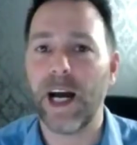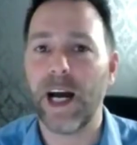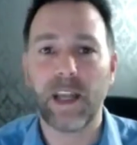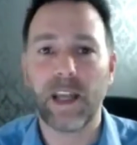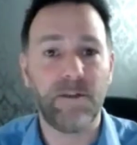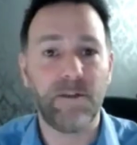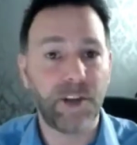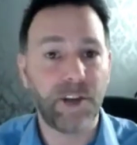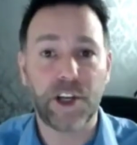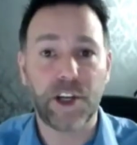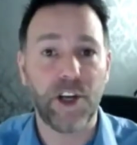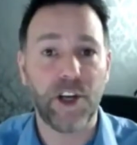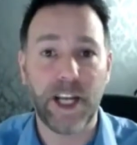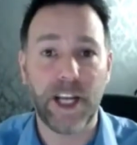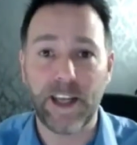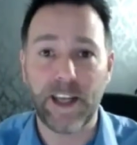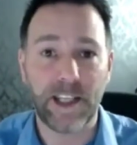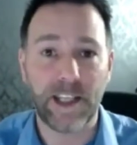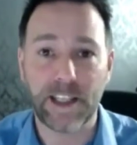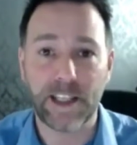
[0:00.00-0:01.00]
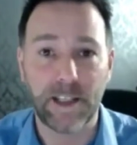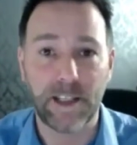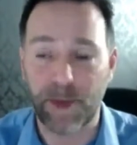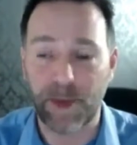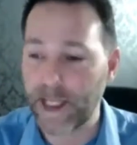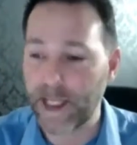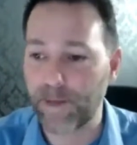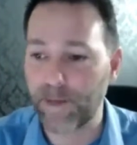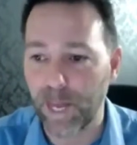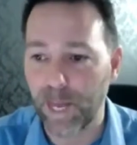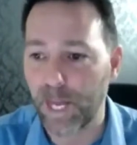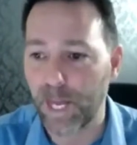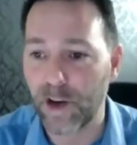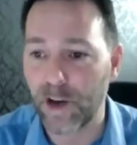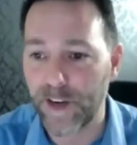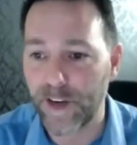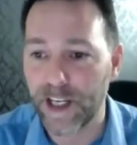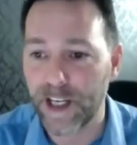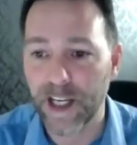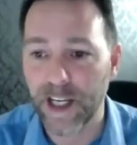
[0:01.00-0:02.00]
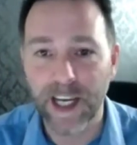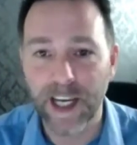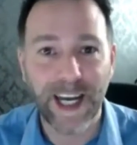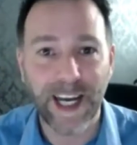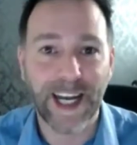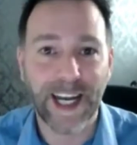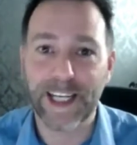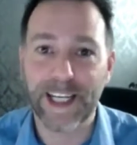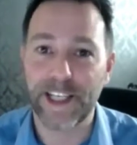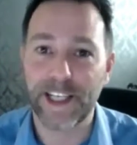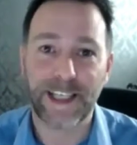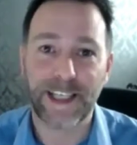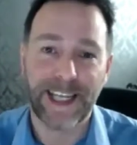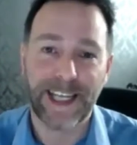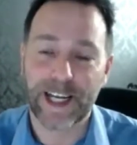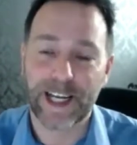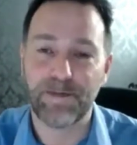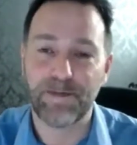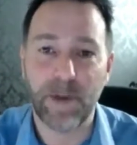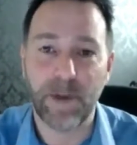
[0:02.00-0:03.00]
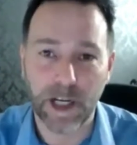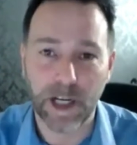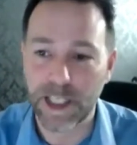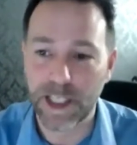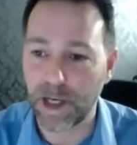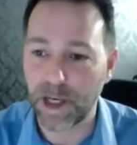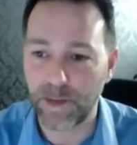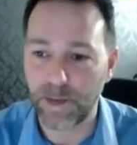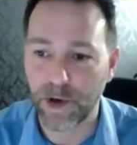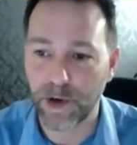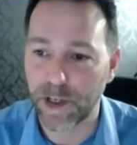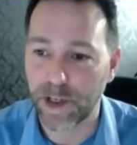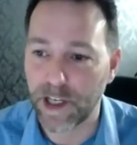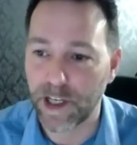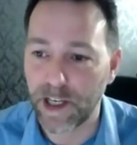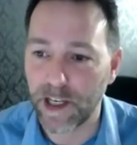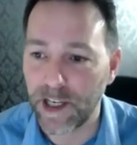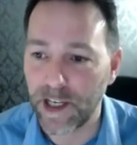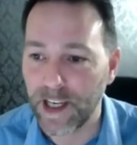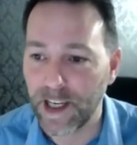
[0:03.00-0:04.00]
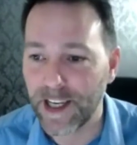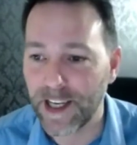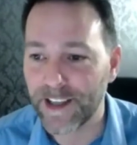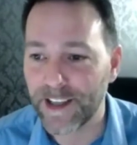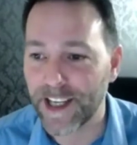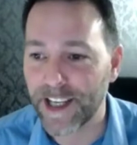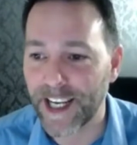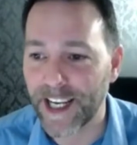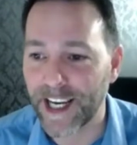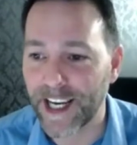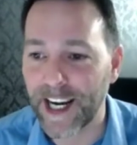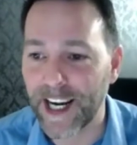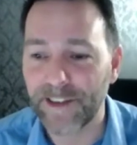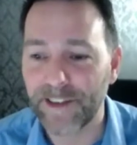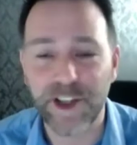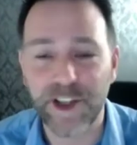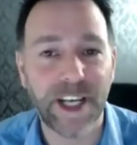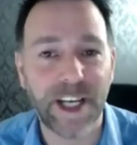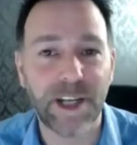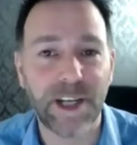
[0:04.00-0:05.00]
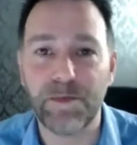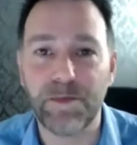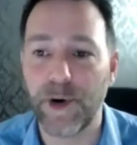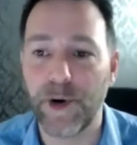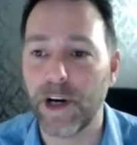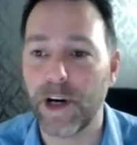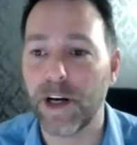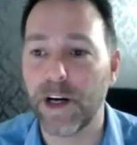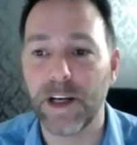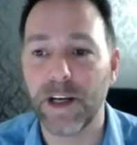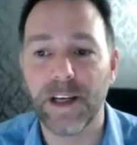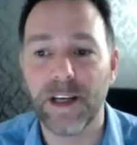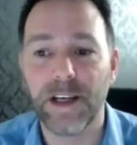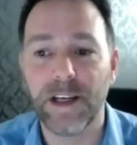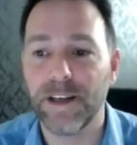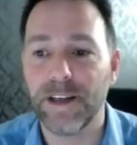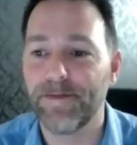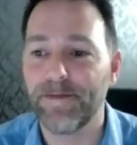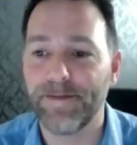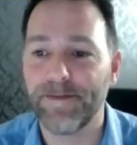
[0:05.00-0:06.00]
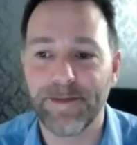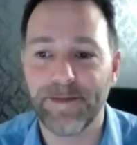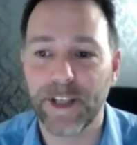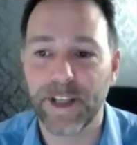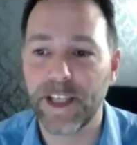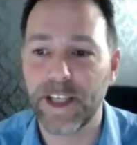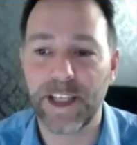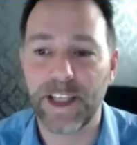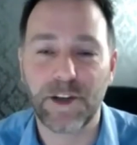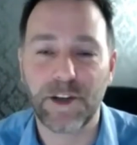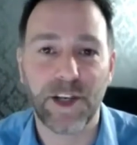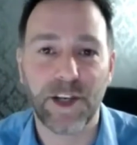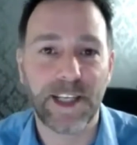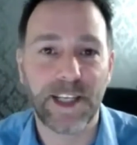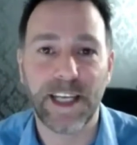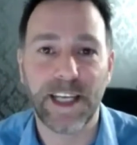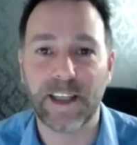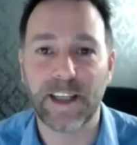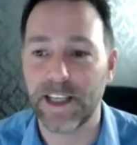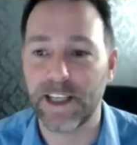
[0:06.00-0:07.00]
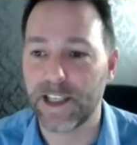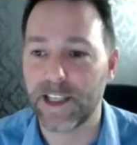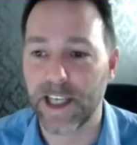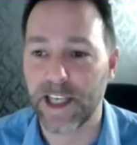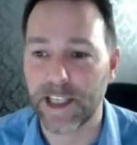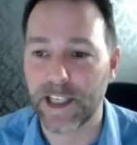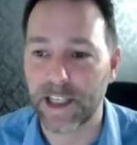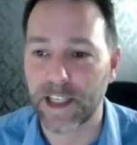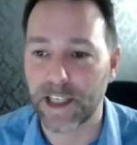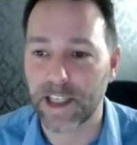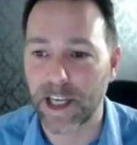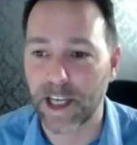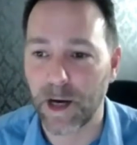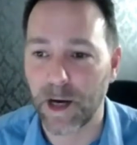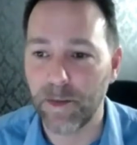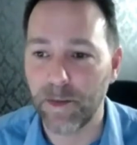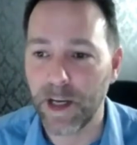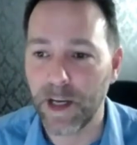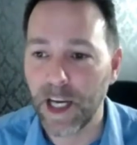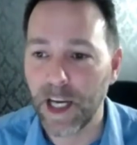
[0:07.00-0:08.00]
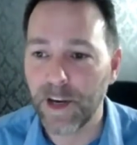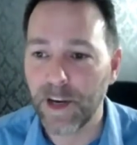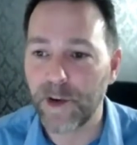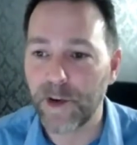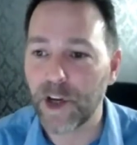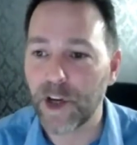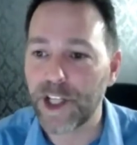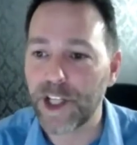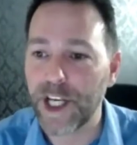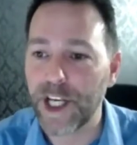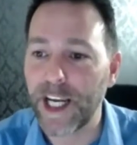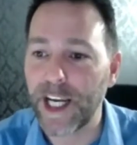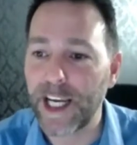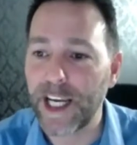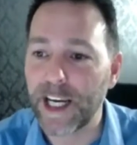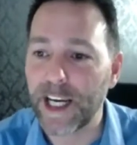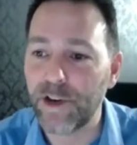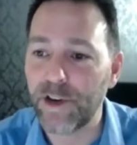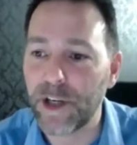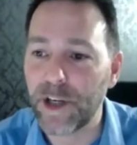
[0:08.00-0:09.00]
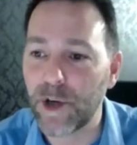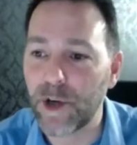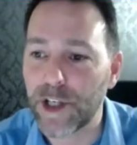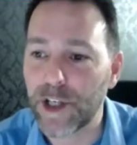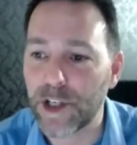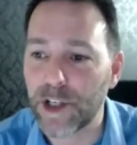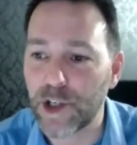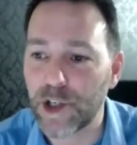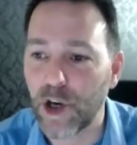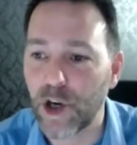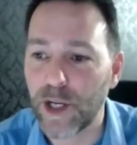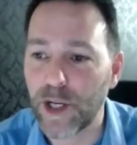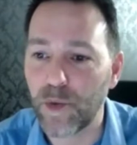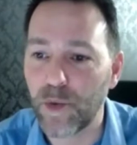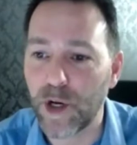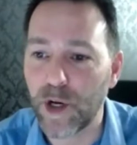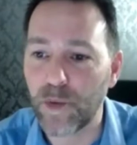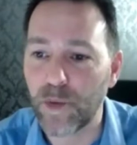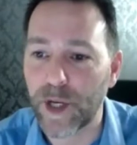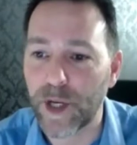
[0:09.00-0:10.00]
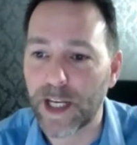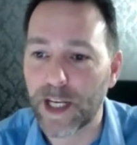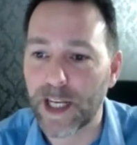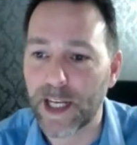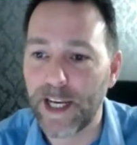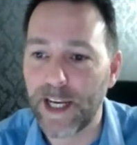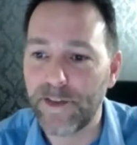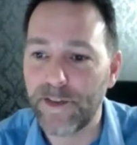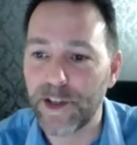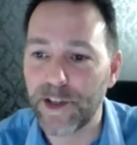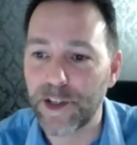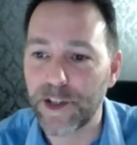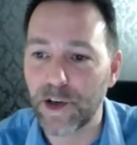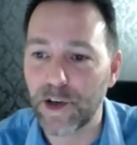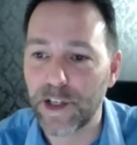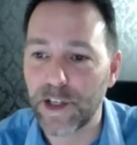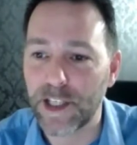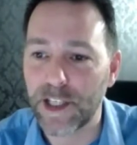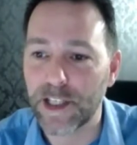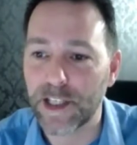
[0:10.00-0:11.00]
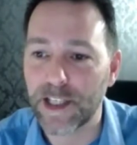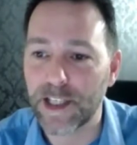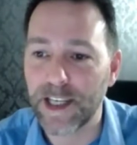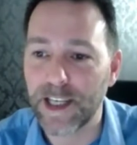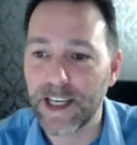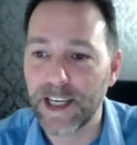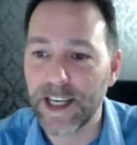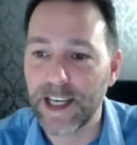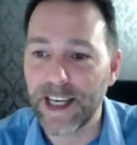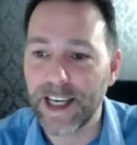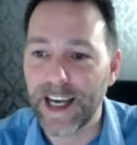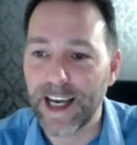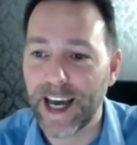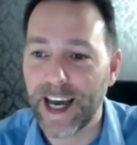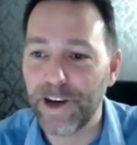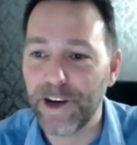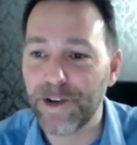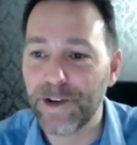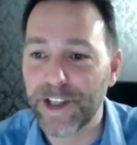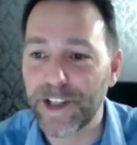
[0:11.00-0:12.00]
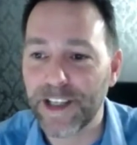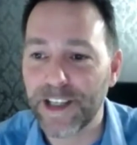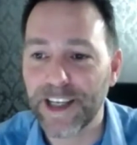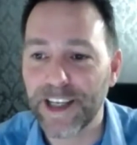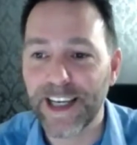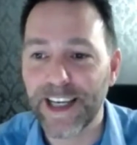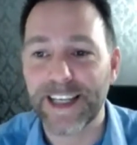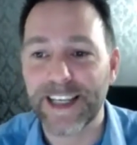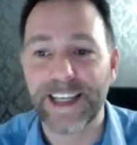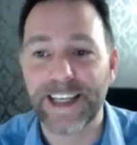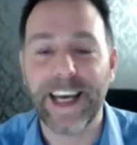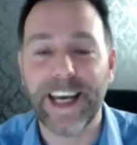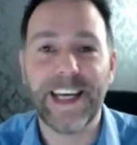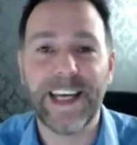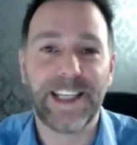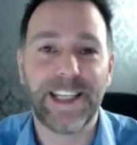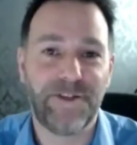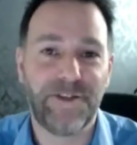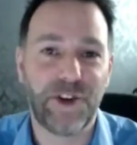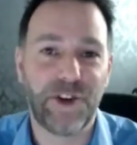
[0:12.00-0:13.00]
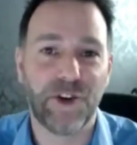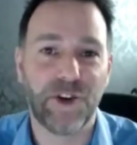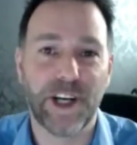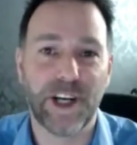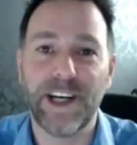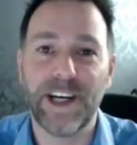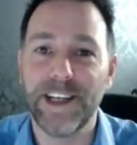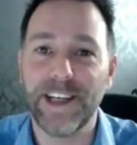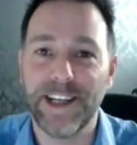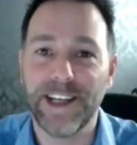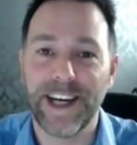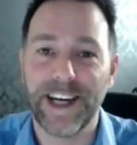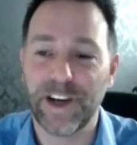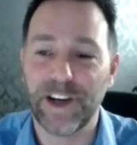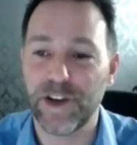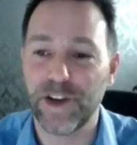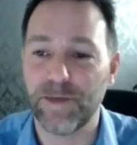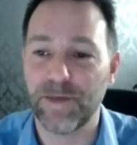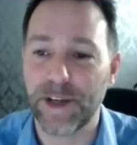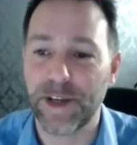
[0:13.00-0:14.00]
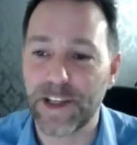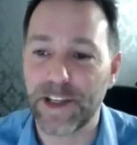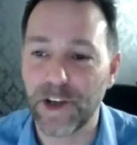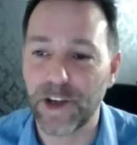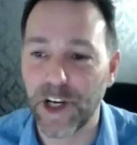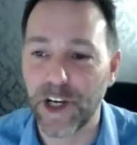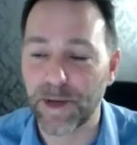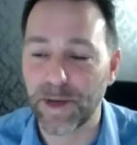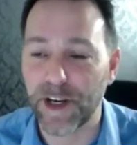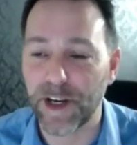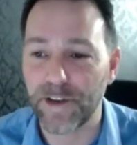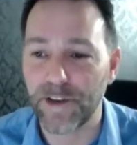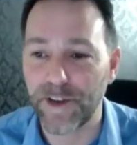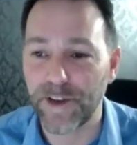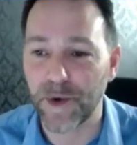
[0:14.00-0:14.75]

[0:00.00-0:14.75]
I love the Q&A. This is the best part of it. And it just kind of mucked up on the kind of live training. But you just got to take these things as they come. Fiona Cheney, I really want to join. 1 week left to sort it out. Yes, Fiona. I know you've been talking